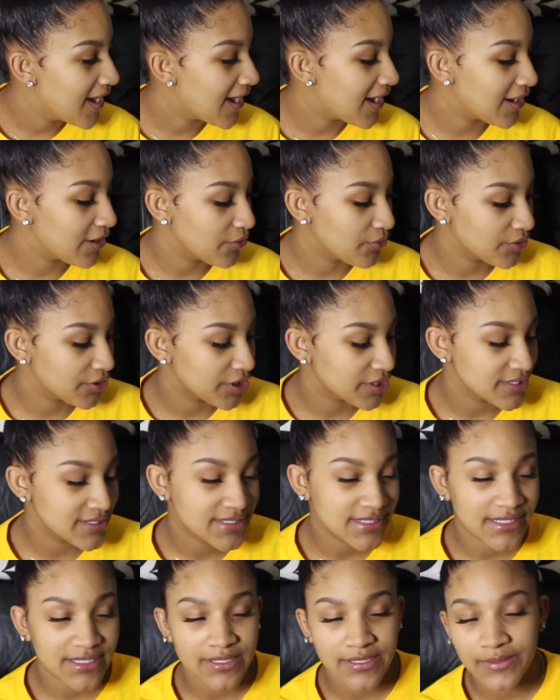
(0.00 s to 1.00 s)
I
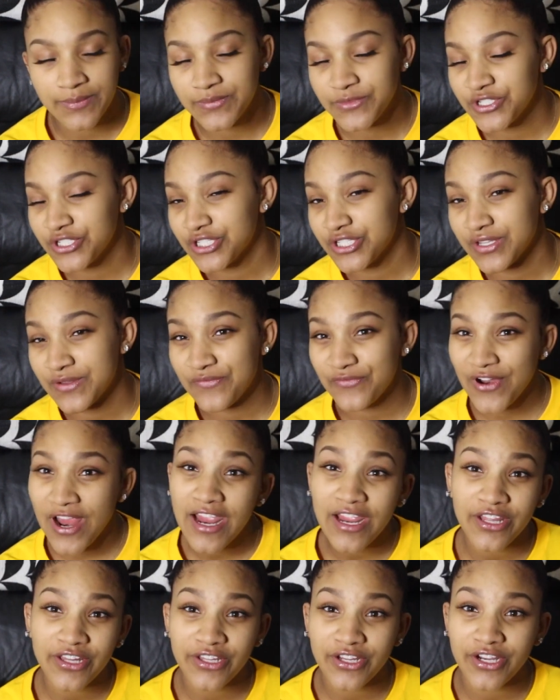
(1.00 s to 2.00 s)
ordered some just some
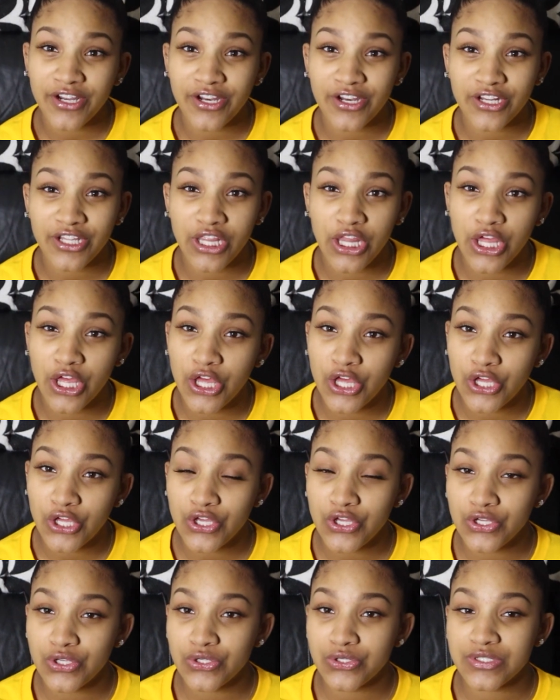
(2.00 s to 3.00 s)
regular
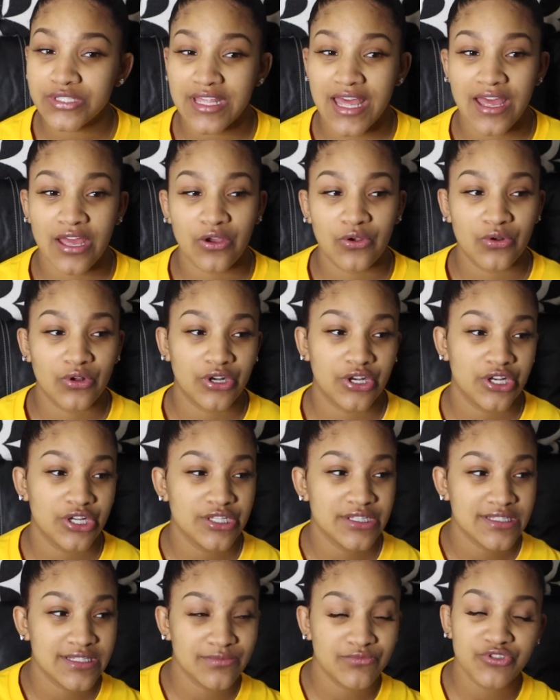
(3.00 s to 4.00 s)
clothes. I
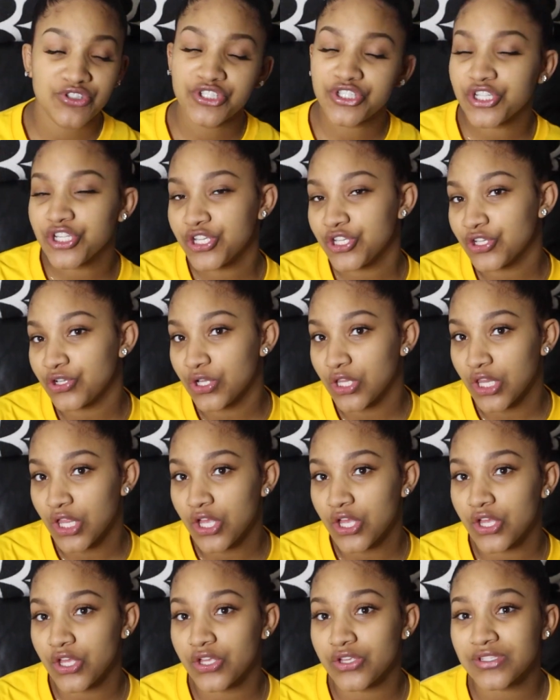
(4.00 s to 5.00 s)
ordered some chill
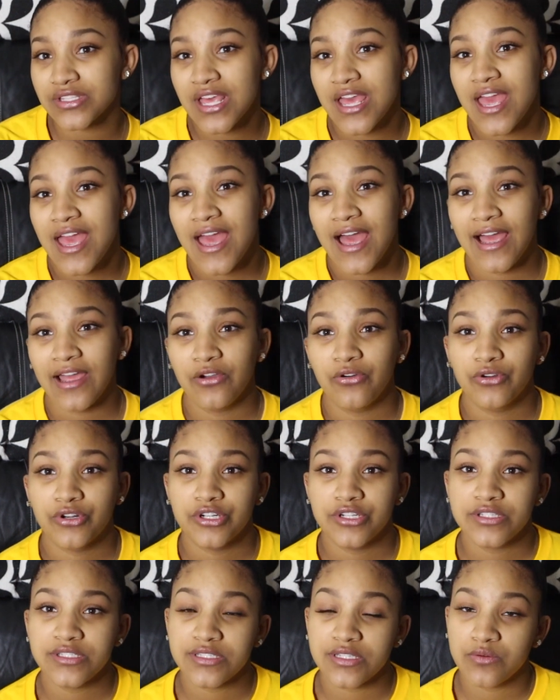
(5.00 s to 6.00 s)
clothes. I
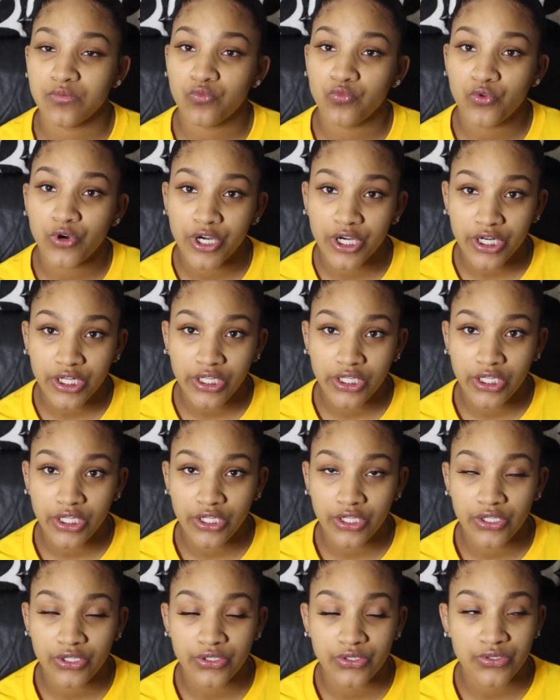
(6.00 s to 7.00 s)
ordered some work
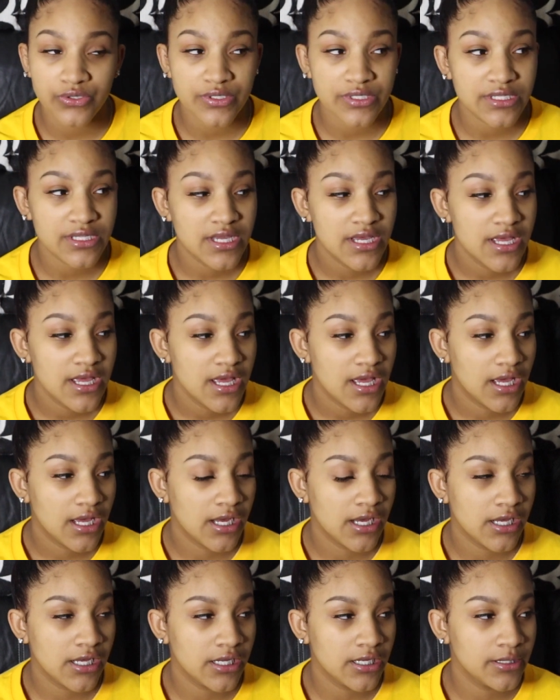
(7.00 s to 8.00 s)
clothes.
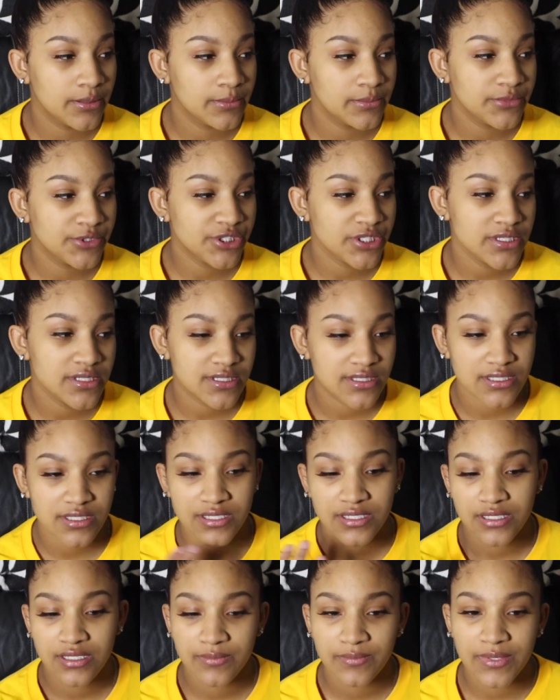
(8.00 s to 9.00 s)
Um,
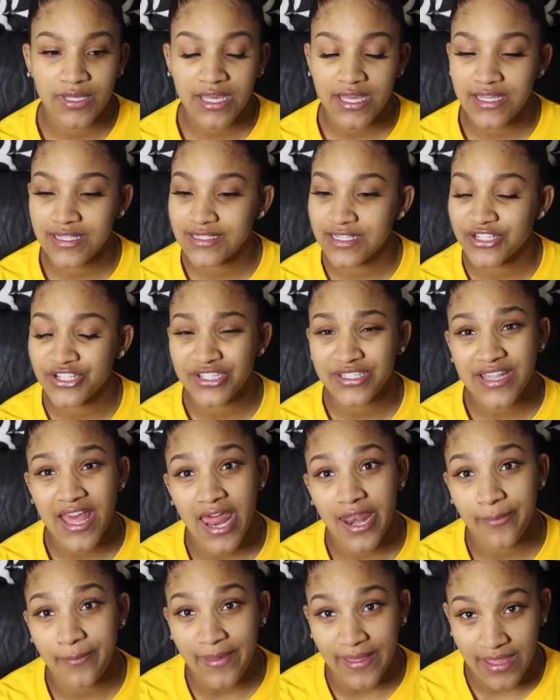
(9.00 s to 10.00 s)
just because I just
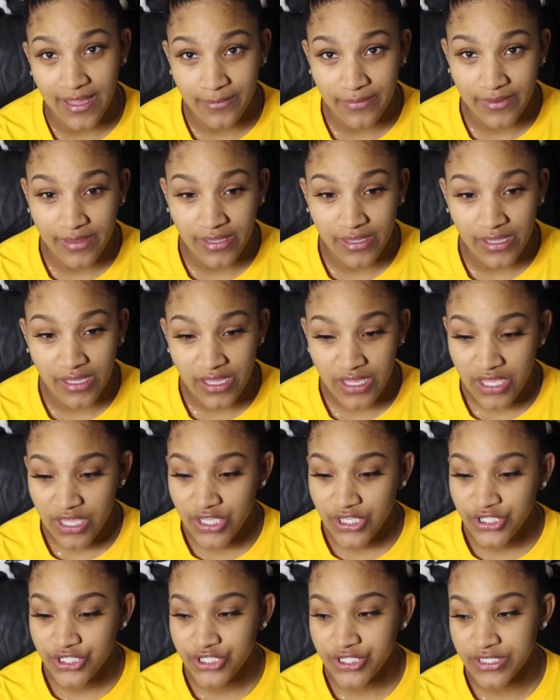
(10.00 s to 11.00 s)
had a baby.
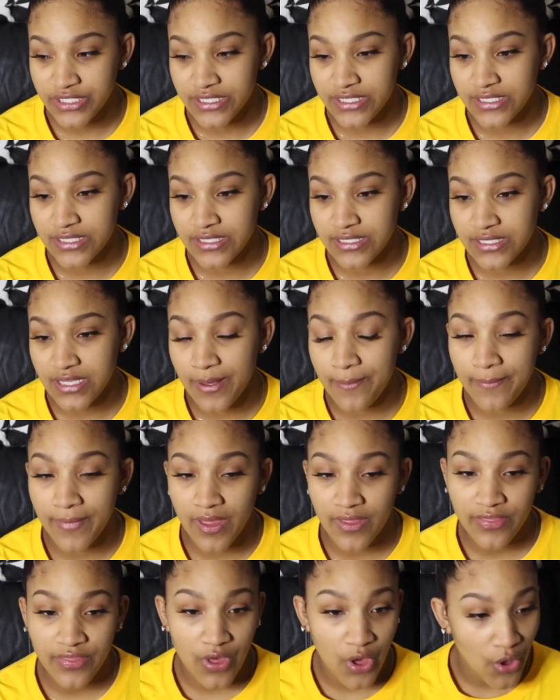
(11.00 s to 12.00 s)
She's a
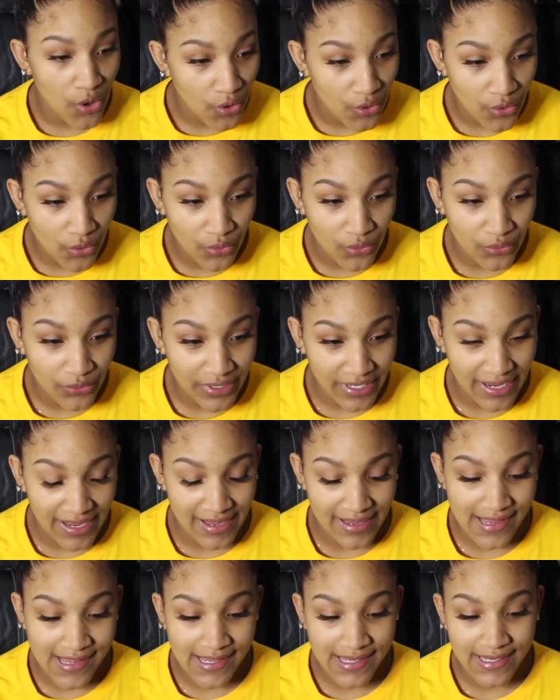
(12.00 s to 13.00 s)
month old
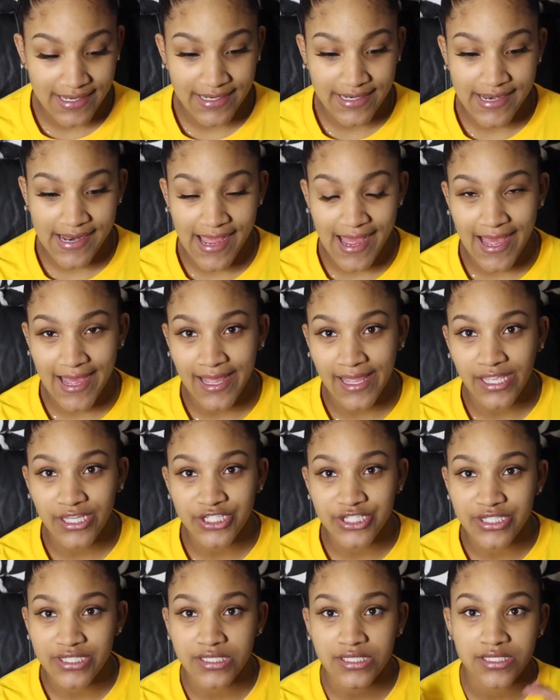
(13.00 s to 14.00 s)
and I
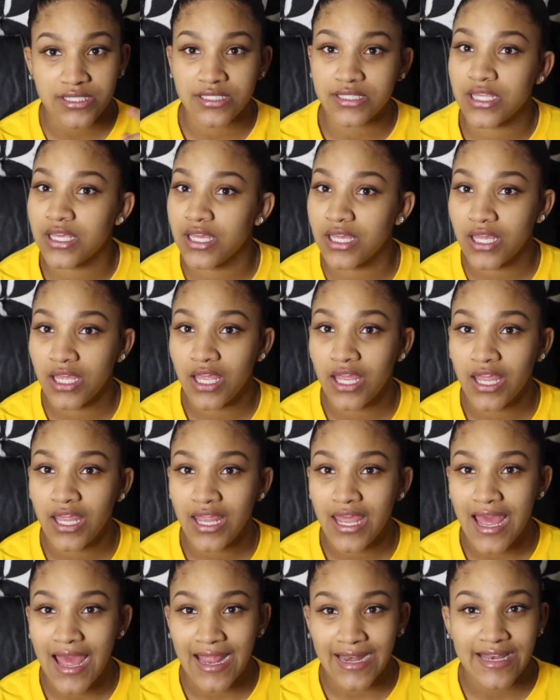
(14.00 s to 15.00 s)
just
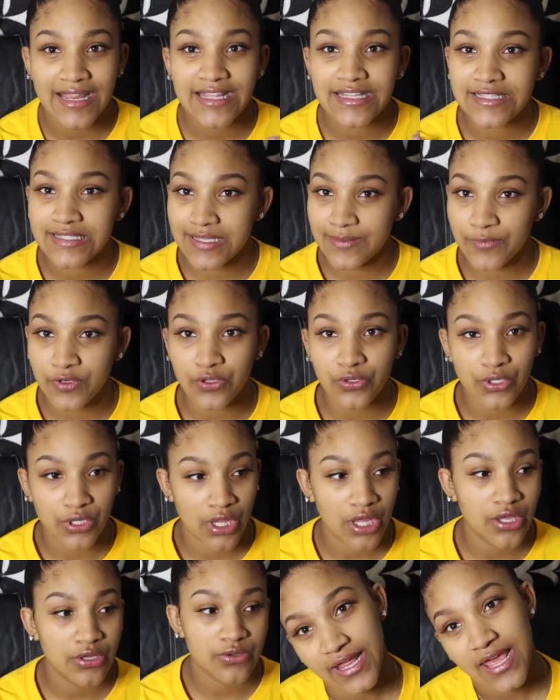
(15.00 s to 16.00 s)
need some new
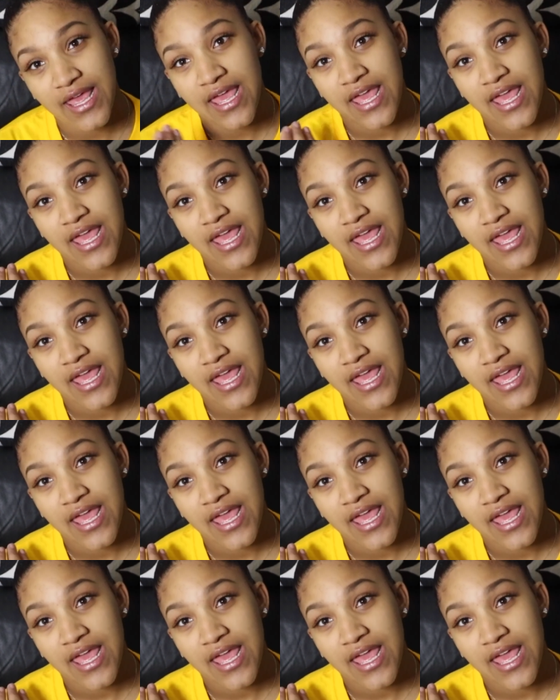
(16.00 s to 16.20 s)
clothes.